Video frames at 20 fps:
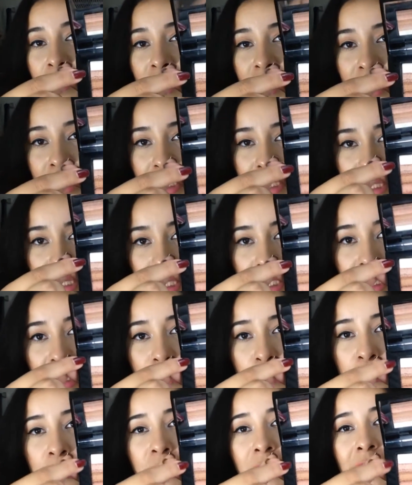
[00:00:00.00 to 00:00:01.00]
since these are
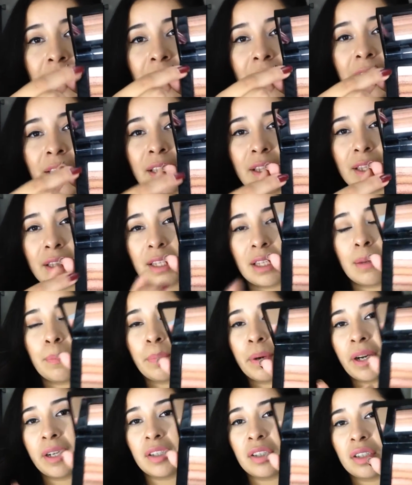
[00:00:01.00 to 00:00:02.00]
pretty light
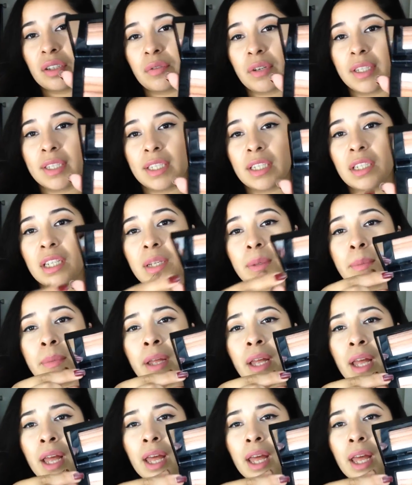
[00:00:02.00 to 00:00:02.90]
compared to the rest of them.